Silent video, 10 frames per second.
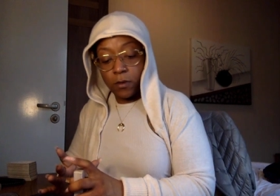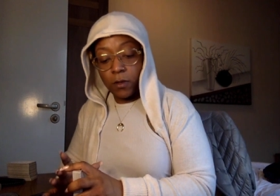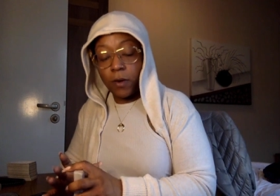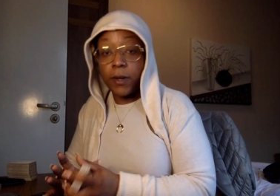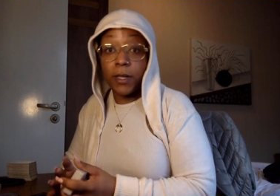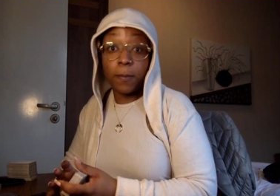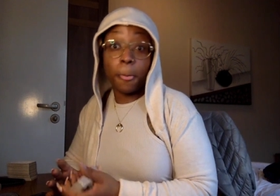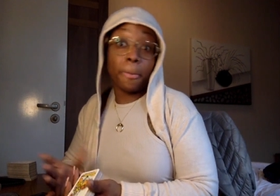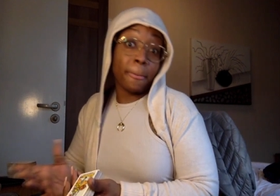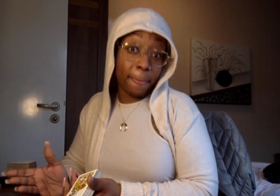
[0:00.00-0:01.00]
All right
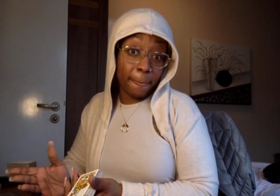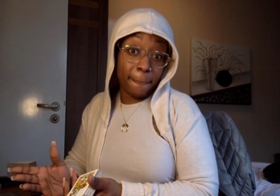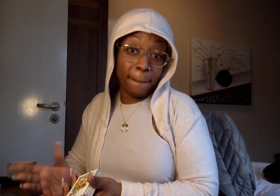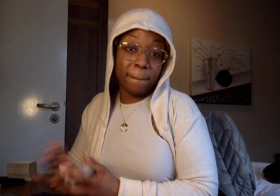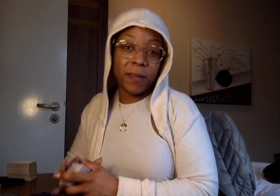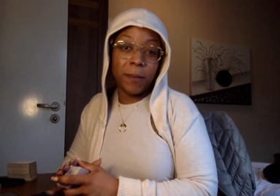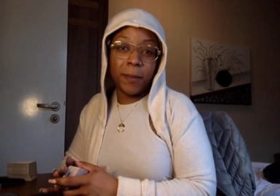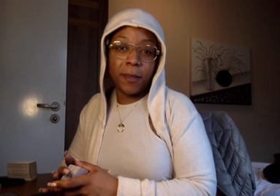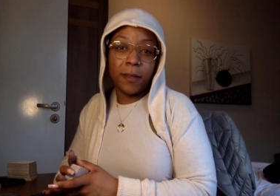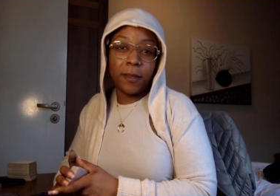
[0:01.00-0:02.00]
could be
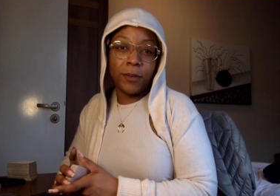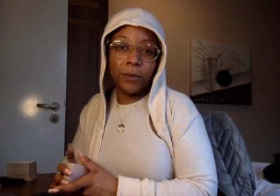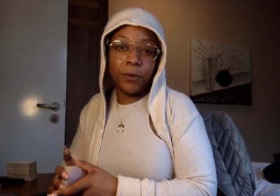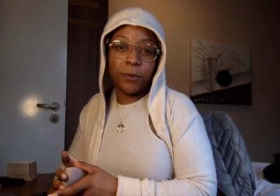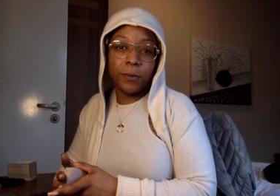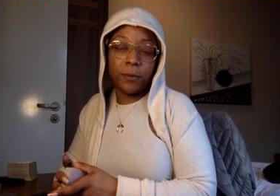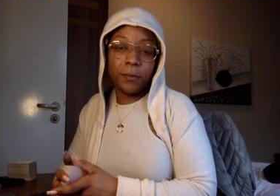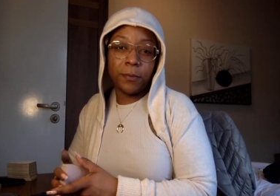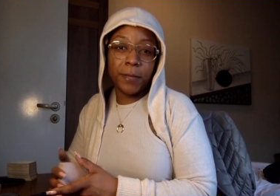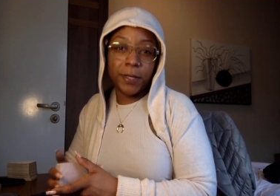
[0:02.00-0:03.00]
a new
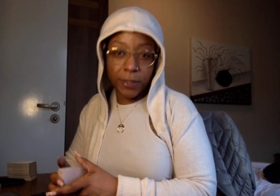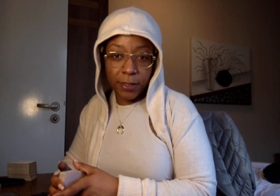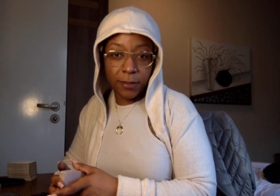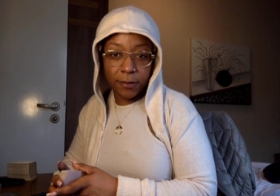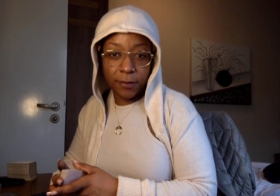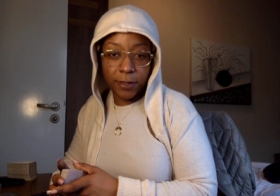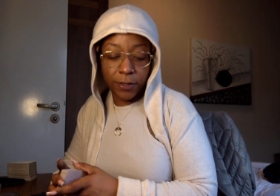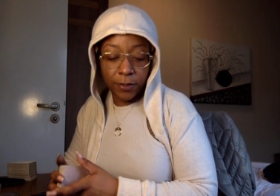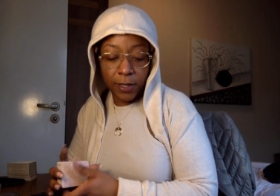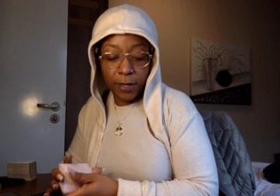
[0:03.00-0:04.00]
person in
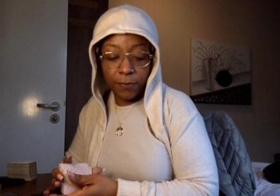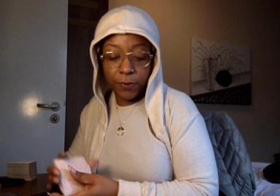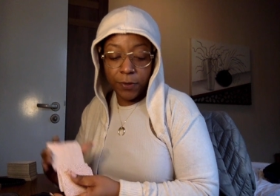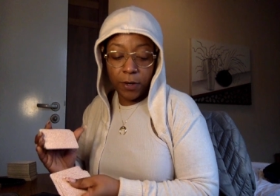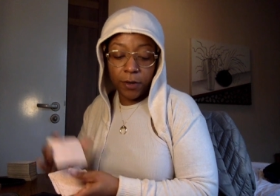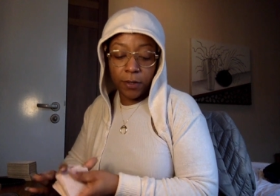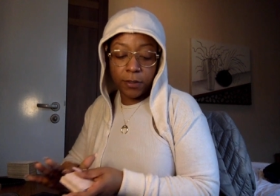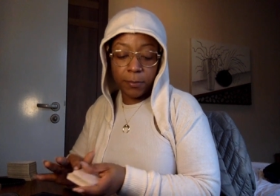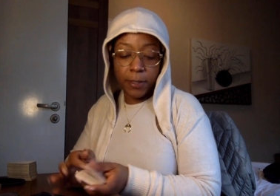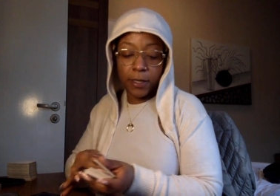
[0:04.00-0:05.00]
your life or, uh,
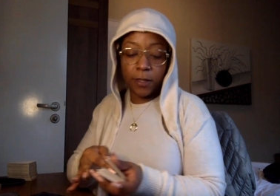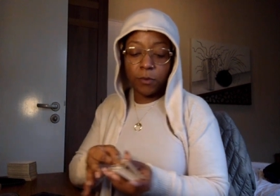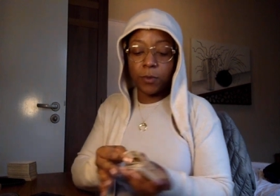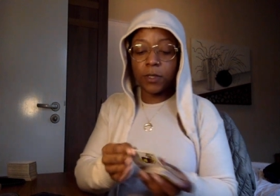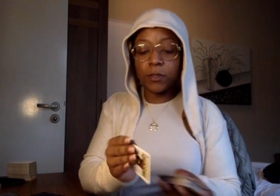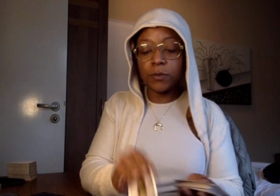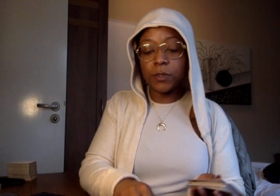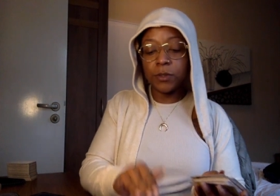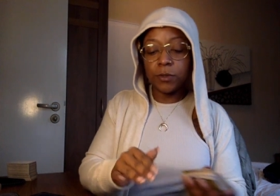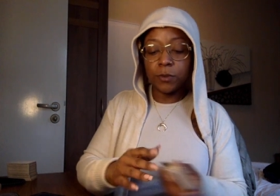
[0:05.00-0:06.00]
somebody that you wanted to
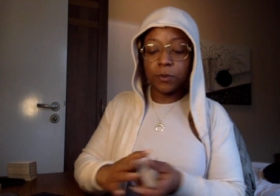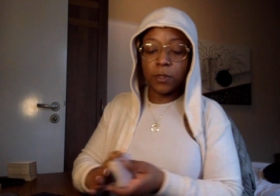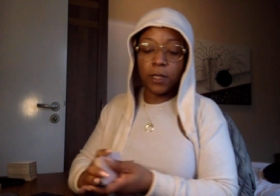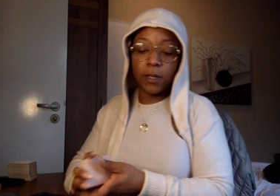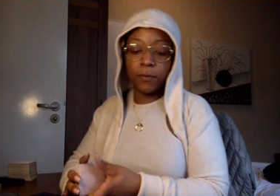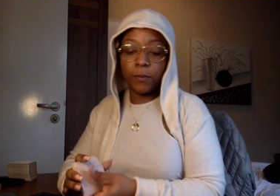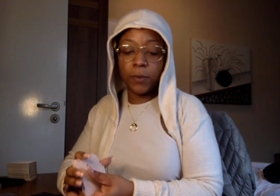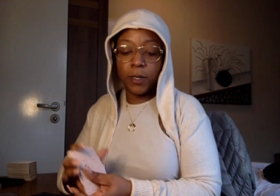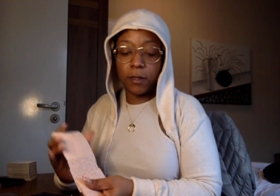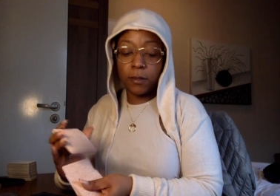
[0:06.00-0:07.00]
renew love
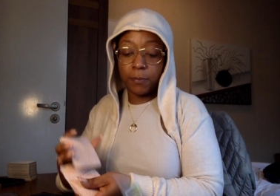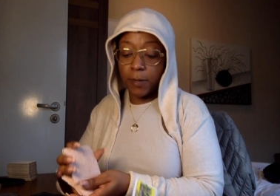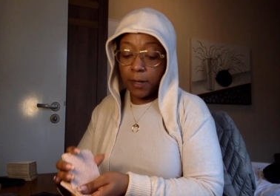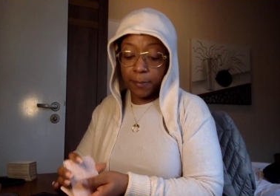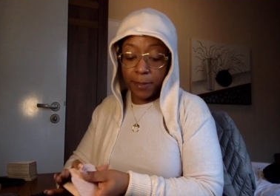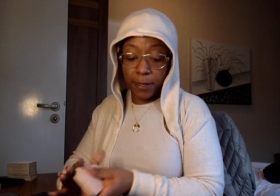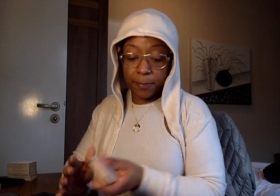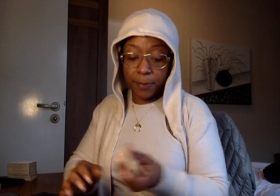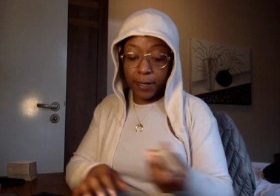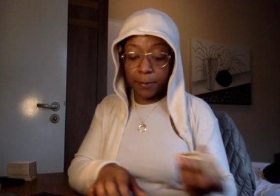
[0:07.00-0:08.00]
with.
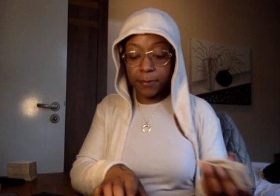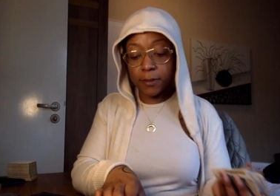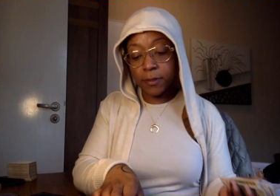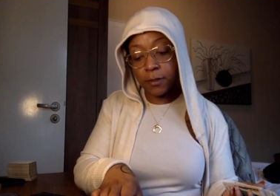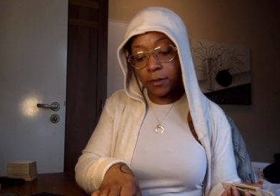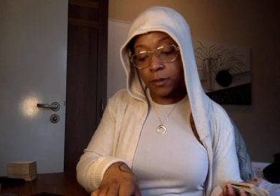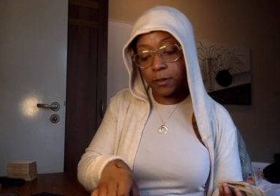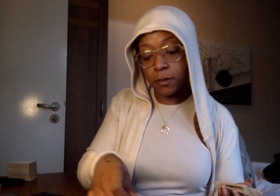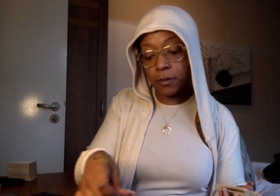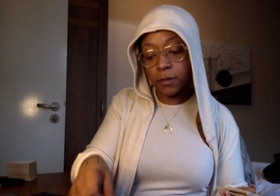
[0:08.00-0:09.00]
Perhaps
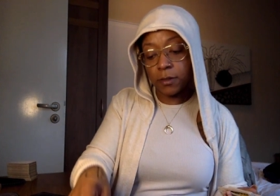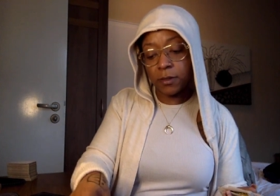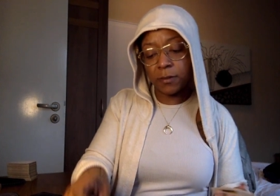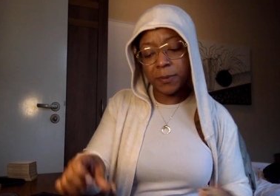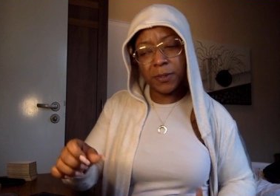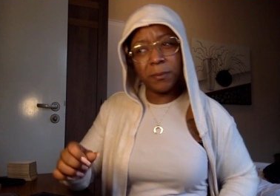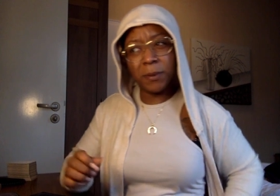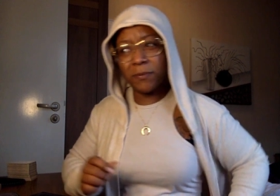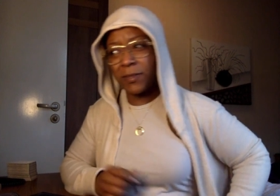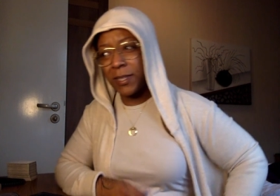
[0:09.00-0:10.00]
this per you may
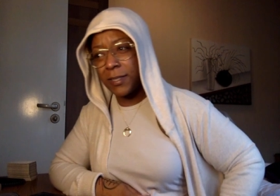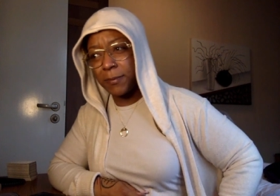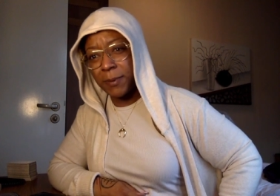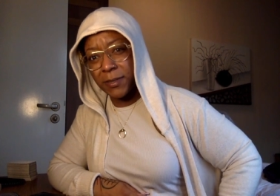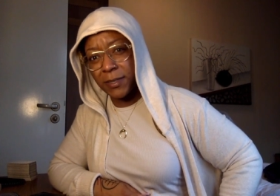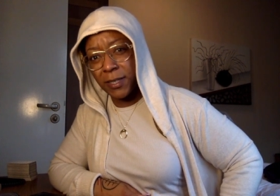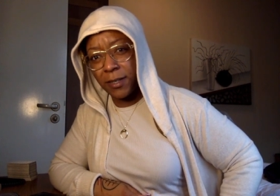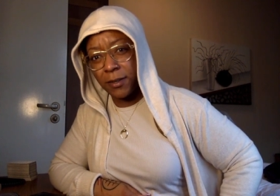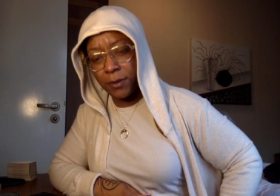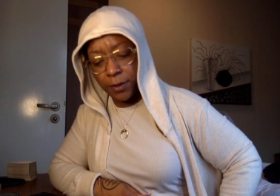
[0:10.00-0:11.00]
feel like this person's
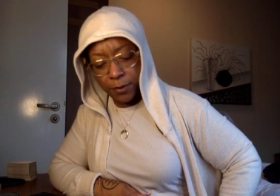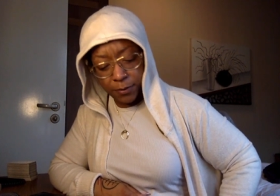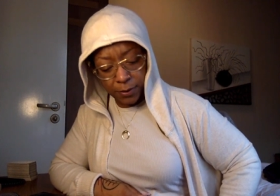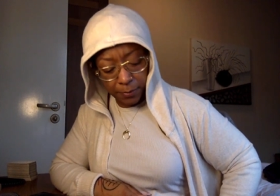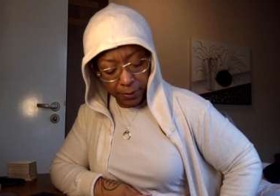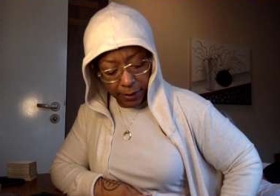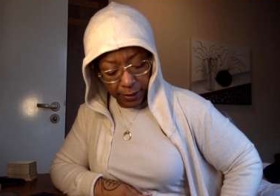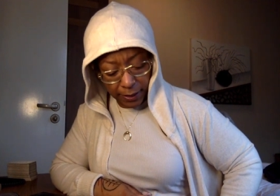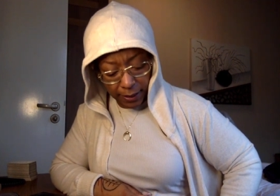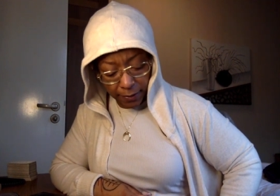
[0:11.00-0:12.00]
letting you go, something like
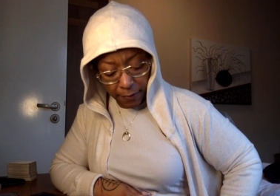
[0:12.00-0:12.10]
that.